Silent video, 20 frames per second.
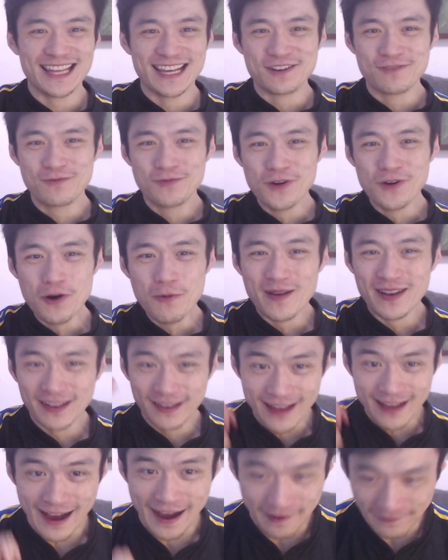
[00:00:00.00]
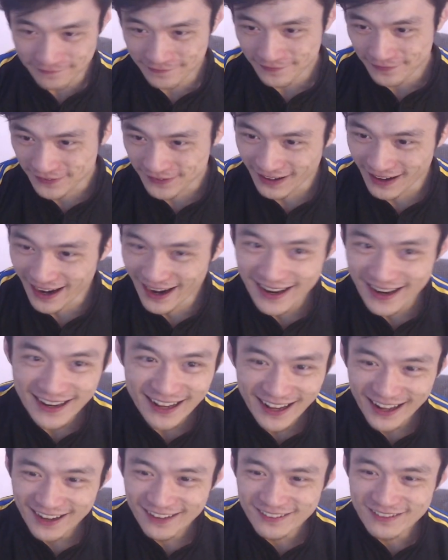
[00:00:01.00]
Ruben Love, right?
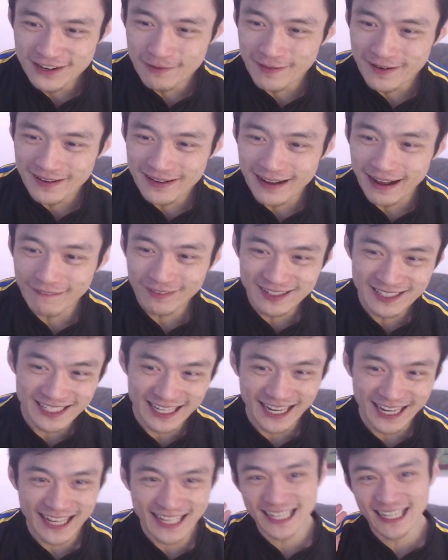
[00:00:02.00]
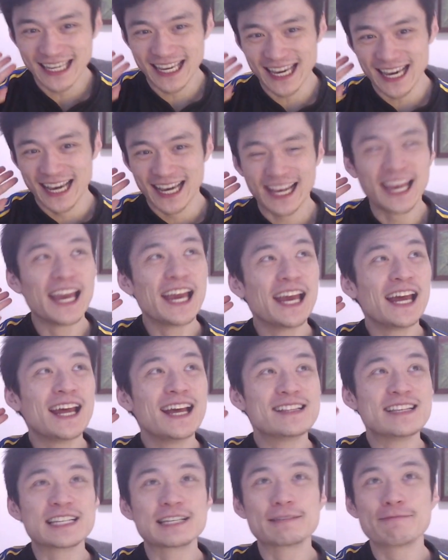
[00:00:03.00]
Ruben Love was taking the kick.
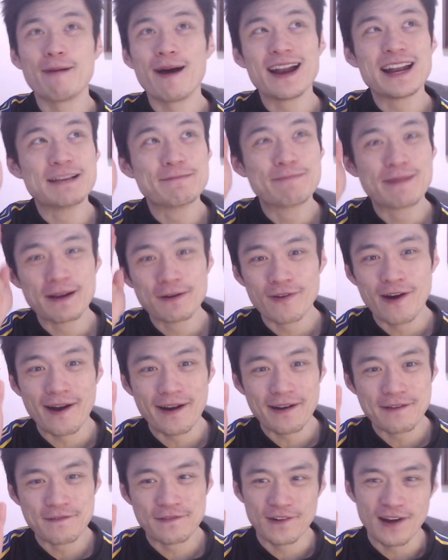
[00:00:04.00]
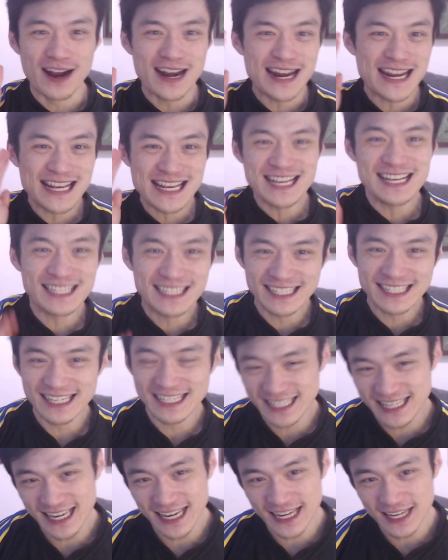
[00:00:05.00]
Despite it being right in front,
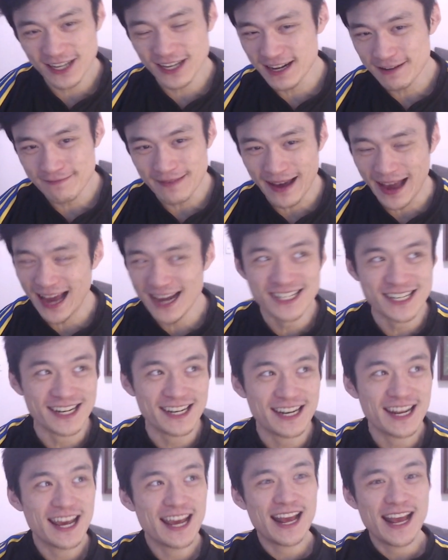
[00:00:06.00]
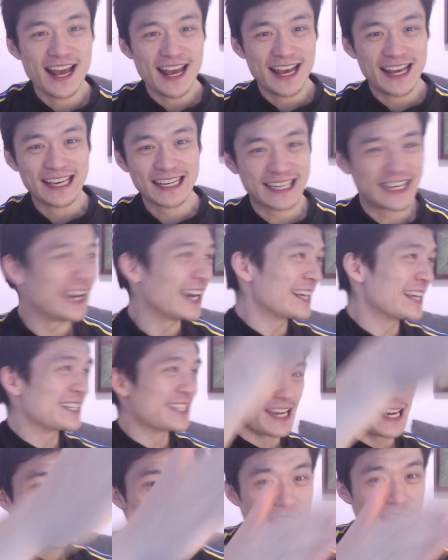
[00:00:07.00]
easiest kick you can imagine. He kicks
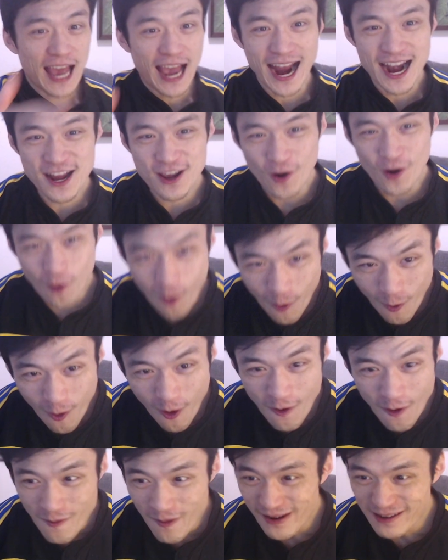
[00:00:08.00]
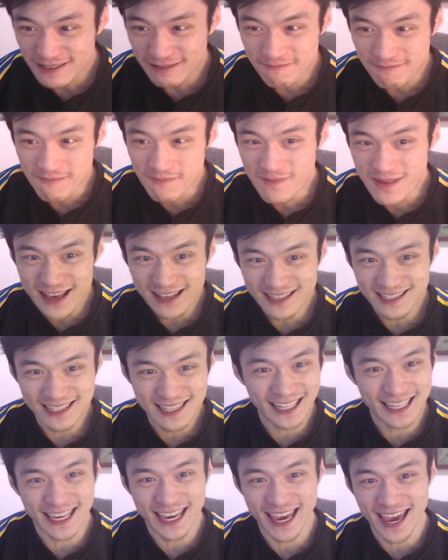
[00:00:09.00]
it and he almost missed the
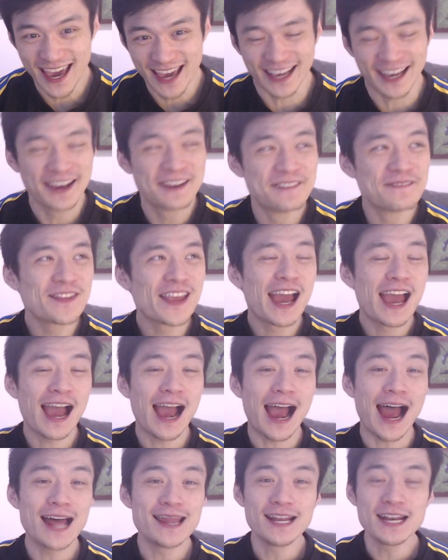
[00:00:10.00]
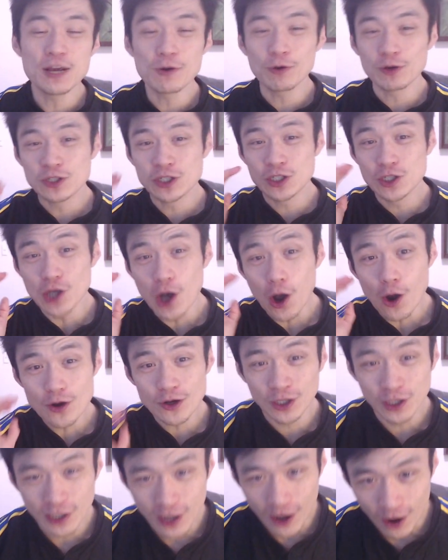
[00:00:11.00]
kick. And then it was so
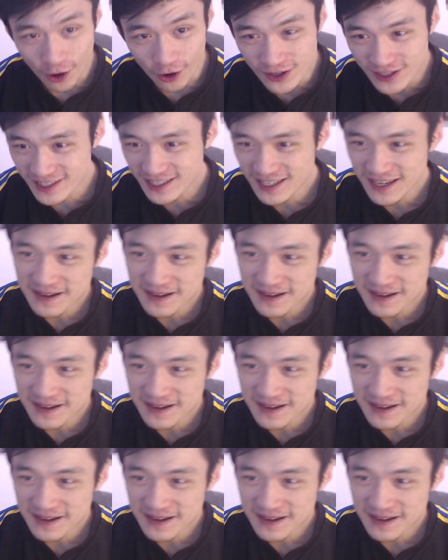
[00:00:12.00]
close,